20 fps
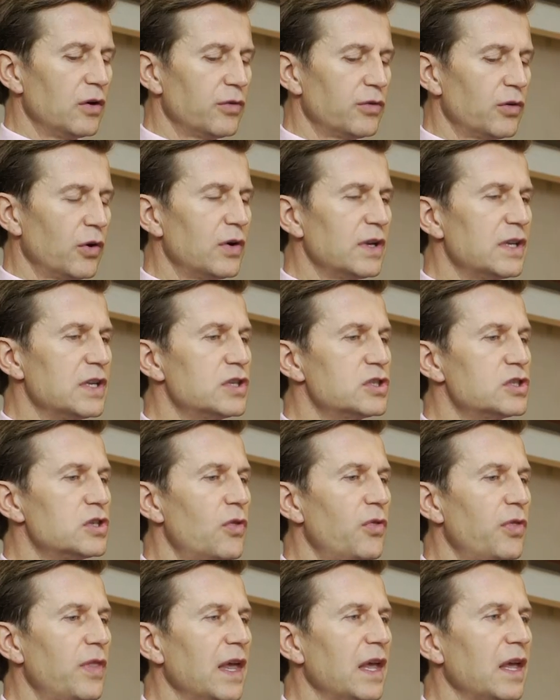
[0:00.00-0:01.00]
Authorities
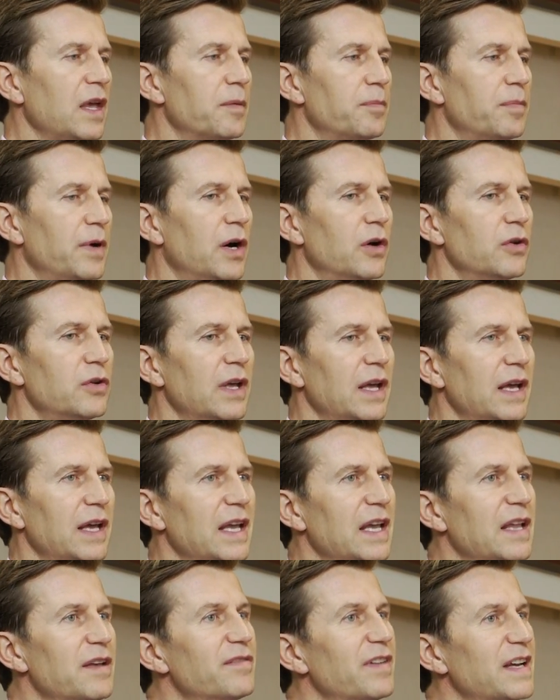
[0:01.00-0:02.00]
should think about
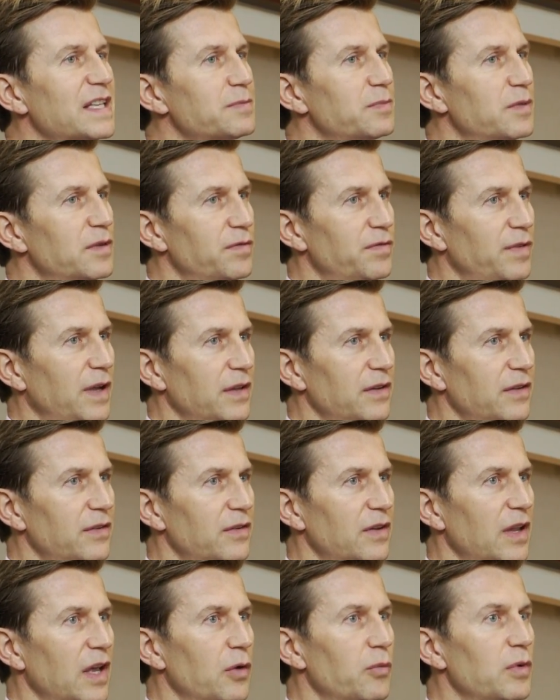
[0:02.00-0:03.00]
investment
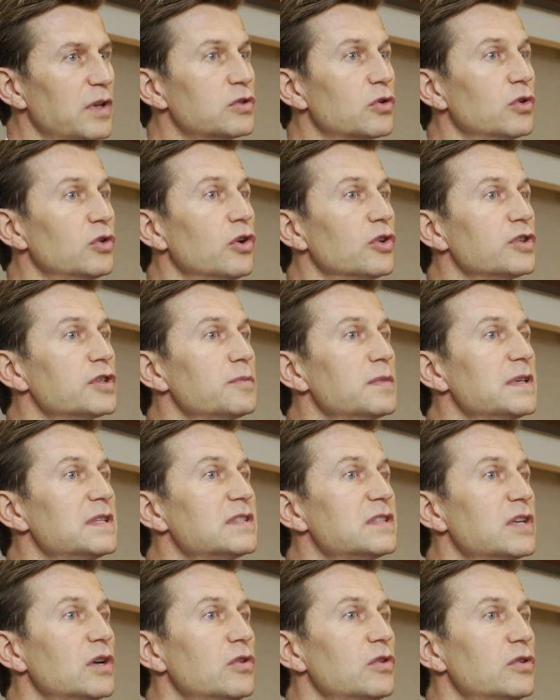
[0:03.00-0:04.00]
funds, which could also be
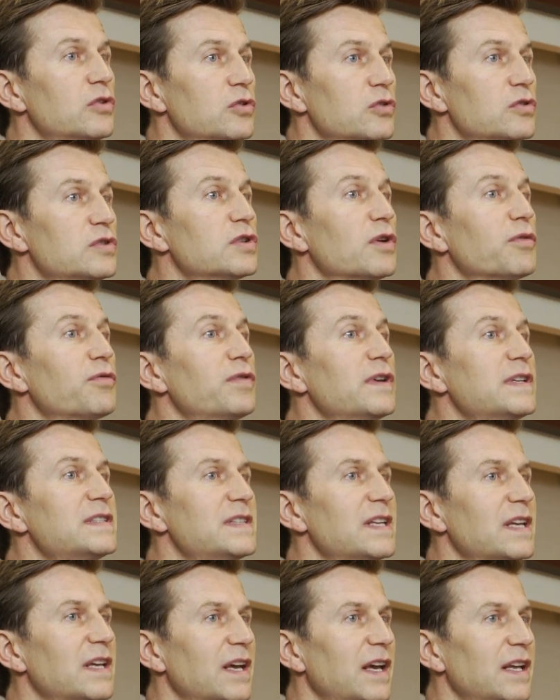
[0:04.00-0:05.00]
sold to
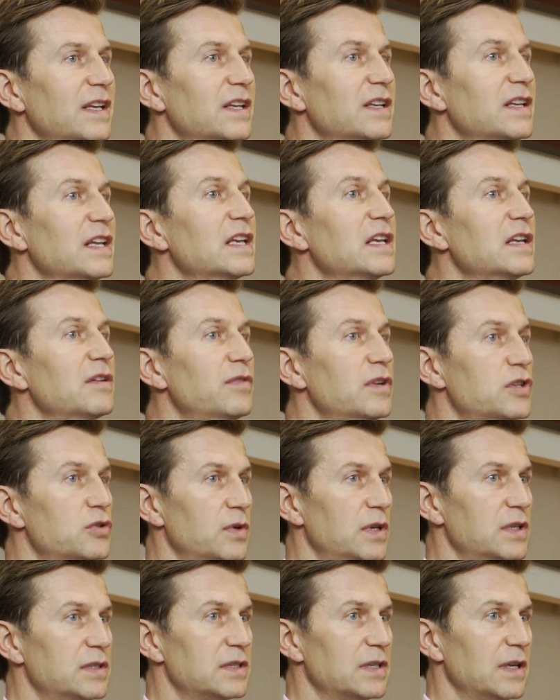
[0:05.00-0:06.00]
sophisticated
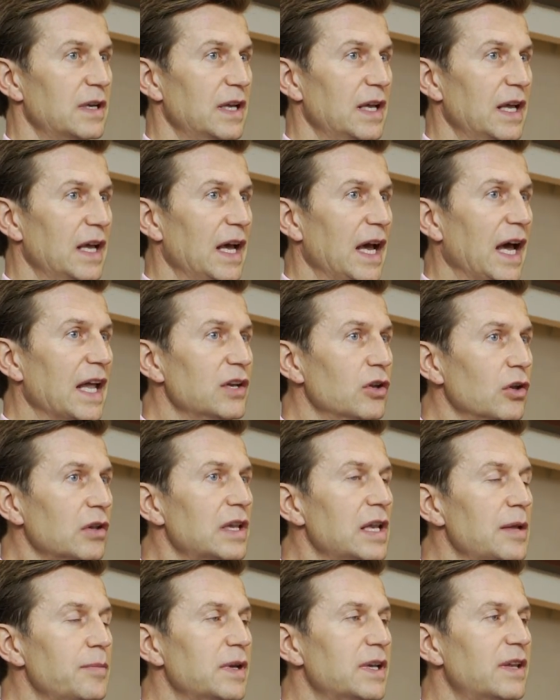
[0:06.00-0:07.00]
individuals, and
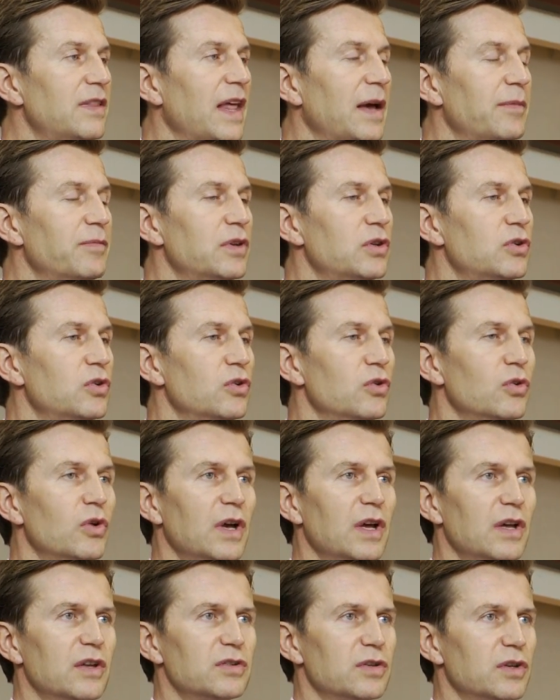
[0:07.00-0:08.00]
not limit them to
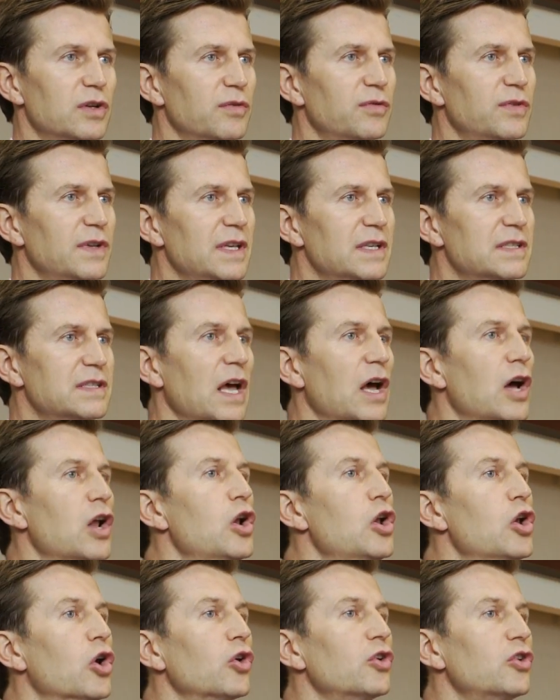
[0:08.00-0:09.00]
sort of these
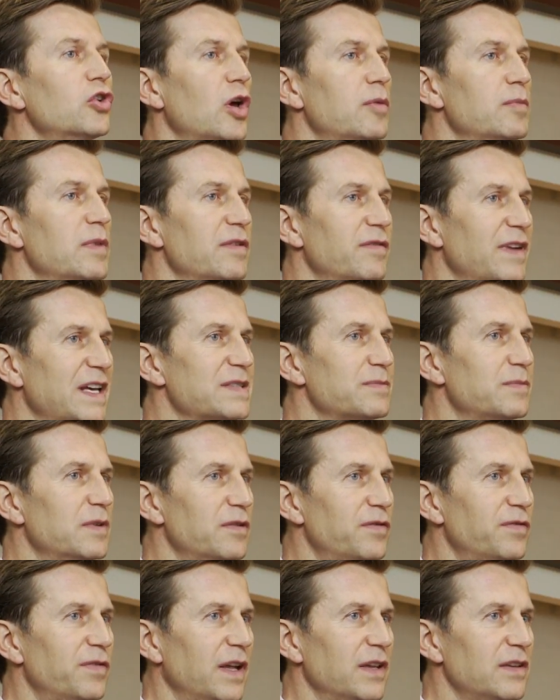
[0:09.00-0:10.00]
long-term
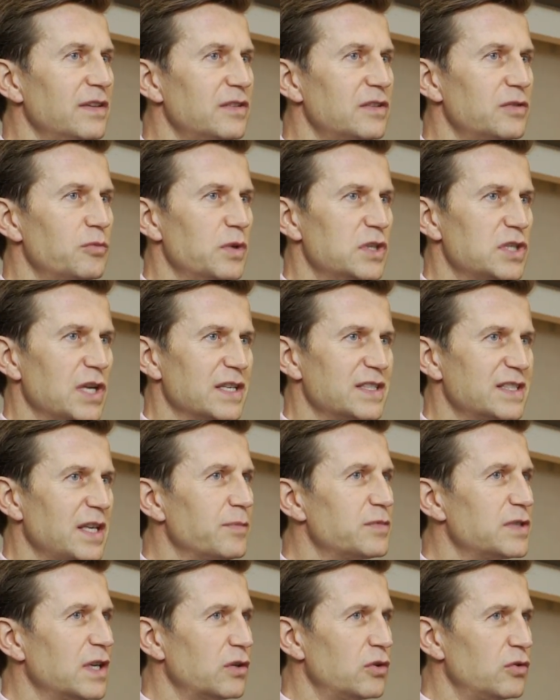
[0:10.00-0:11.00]
investment funds, which are
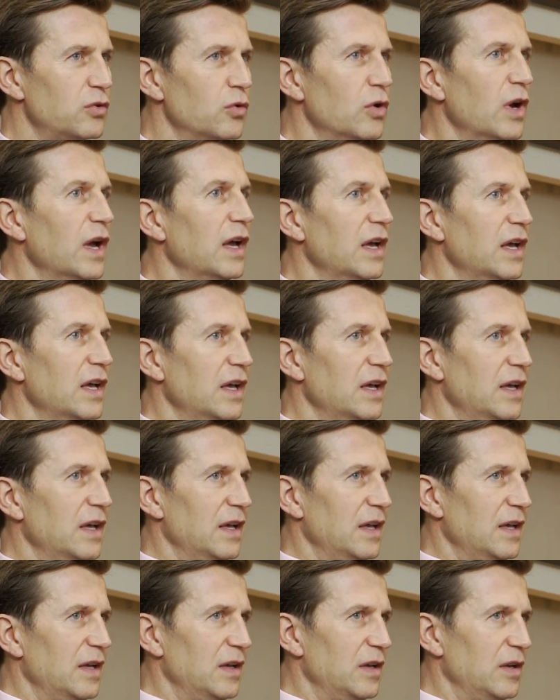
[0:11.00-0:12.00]
subject to
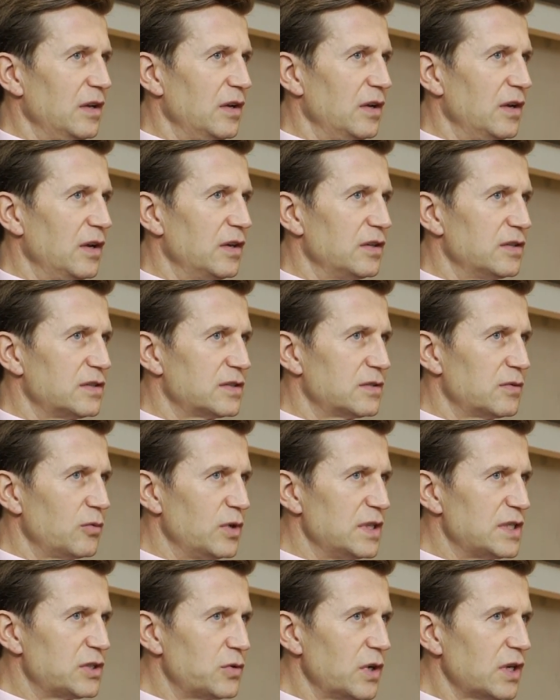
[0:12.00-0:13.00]

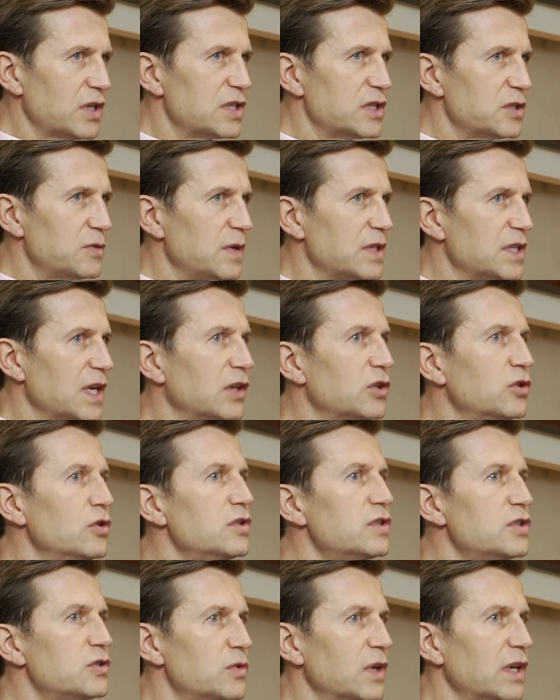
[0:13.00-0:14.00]
restrictions which are
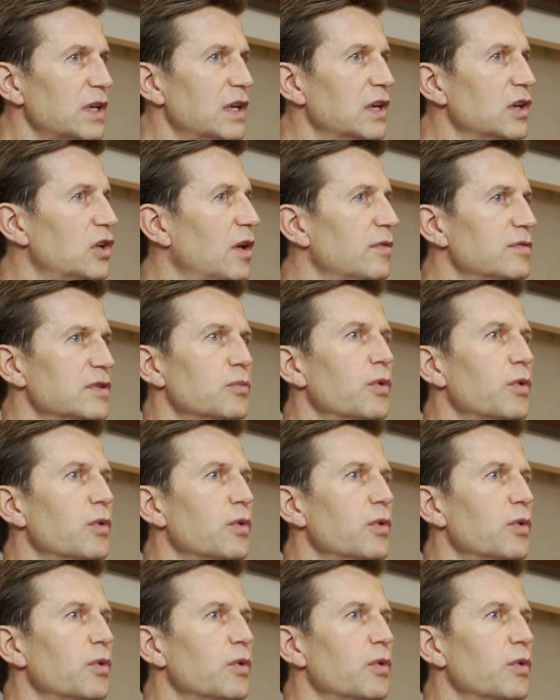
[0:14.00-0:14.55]
too strict in terms